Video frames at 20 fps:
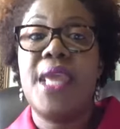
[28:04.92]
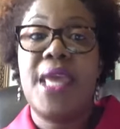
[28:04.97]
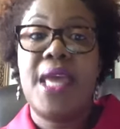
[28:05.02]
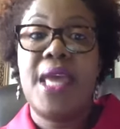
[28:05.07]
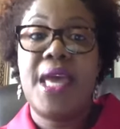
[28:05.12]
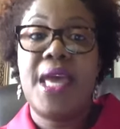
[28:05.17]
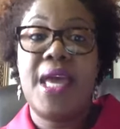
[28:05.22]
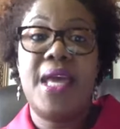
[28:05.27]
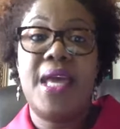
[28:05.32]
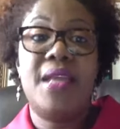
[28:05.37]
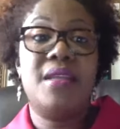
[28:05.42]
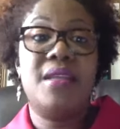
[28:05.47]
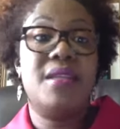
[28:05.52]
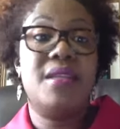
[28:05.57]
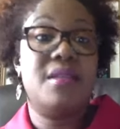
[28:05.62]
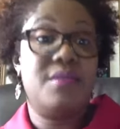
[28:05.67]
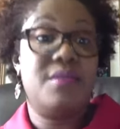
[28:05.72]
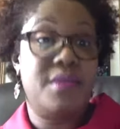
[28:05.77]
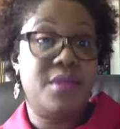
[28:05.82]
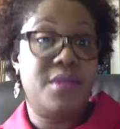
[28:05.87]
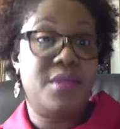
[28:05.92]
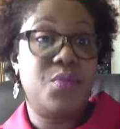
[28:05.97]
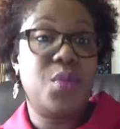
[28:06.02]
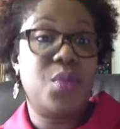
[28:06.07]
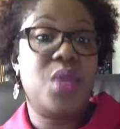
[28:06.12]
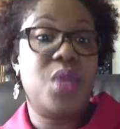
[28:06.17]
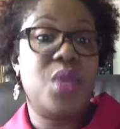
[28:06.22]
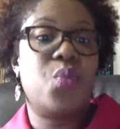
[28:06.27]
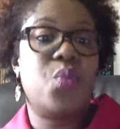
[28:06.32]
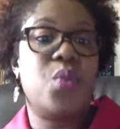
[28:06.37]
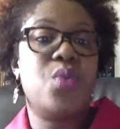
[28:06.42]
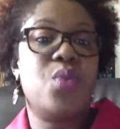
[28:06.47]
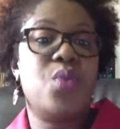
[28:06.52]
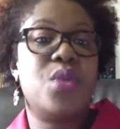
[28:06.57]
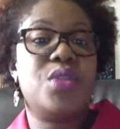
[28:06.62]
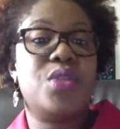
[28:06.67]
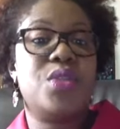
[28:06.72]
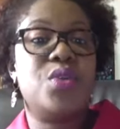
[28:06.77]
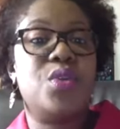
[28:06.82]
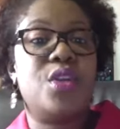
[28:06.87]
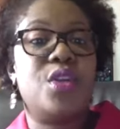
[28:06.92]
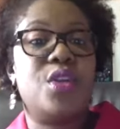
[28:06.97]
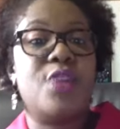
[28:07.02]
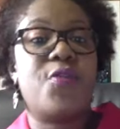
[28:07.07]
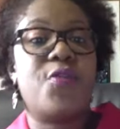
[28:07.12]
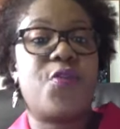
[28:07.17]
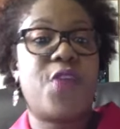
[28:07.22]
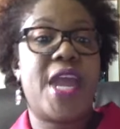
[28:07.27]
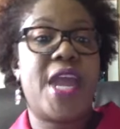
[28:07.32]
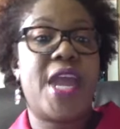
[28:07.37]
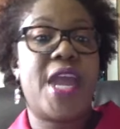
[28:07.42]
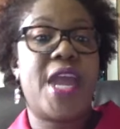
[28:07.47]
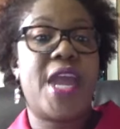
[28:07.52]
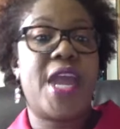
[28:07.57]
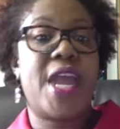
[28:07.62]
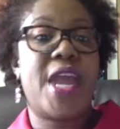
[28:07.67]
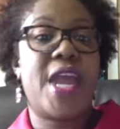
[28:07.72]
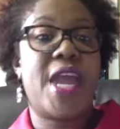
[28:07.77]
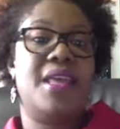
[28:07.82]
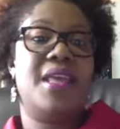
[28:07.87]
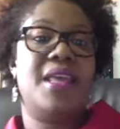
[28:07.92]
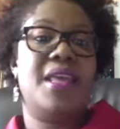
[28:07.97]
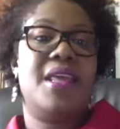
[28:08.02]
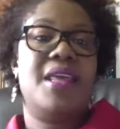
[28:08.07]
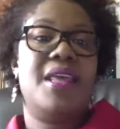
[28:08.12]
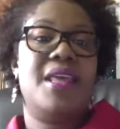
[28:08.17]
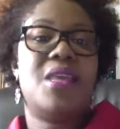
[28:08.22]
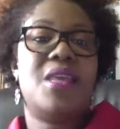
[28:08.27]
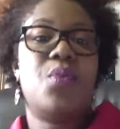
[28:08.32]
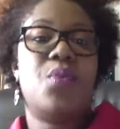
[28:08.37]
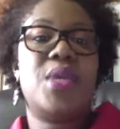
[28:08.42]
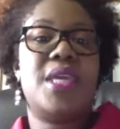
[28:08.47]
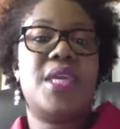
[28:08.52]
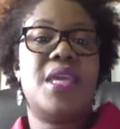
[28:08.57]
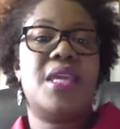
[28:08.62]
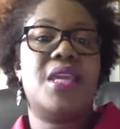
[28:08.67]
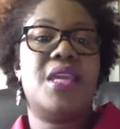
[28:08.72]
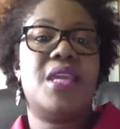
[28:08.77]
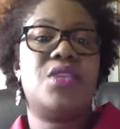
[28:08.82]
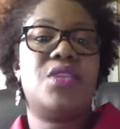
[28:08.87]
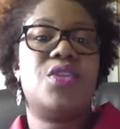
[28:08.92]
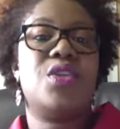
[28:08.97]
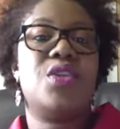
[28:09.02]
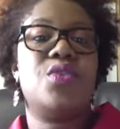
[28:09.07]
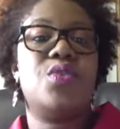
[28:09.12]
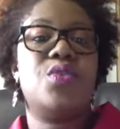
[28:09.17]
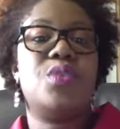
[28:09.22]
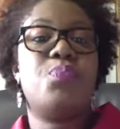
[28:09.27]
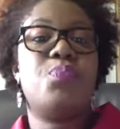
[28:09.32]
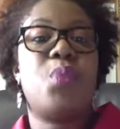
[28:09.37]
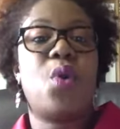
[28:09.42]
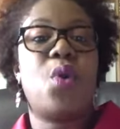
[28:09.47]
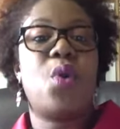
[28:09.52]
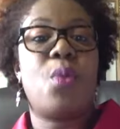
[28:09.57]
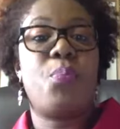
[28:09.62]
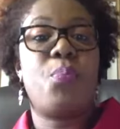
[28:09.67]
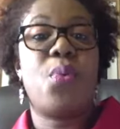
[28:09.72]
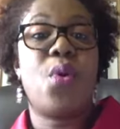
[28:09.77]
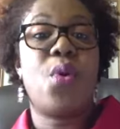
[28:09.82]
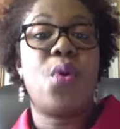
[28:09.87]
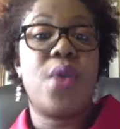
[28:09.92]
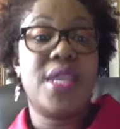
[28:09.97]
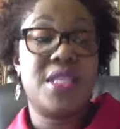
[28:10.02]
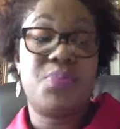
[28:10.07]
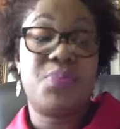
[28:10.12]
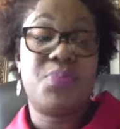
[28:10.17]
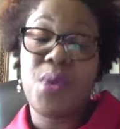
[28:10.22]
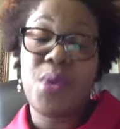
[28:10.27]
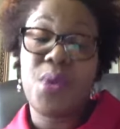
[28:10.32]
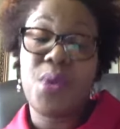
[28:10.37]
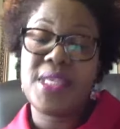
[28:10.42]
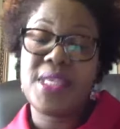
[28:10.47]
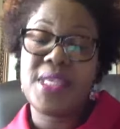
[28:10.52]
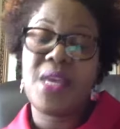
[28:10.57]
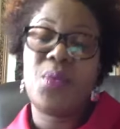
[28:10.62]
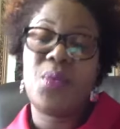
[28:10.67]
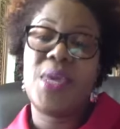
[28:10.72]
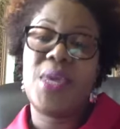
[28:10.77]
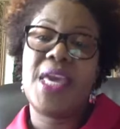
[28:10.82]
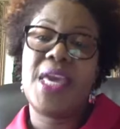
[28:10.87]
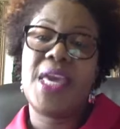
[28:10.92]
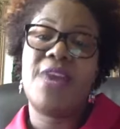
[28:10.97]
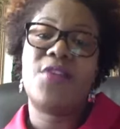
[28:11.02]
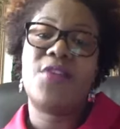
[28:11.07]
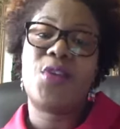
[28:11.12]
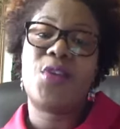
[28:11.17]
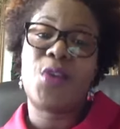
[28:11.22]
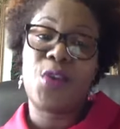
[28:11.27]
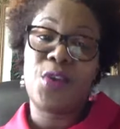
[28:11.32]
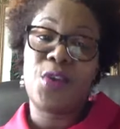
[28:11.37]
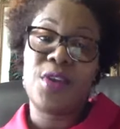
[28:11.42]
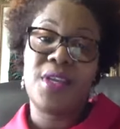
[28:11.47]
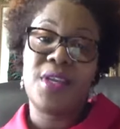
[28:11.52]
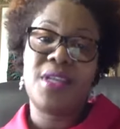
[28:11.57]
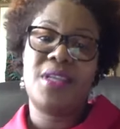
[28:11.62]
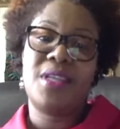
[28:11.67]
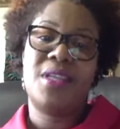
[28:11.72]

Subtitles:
And we were told on Friday that we can get to use our points that we have earned.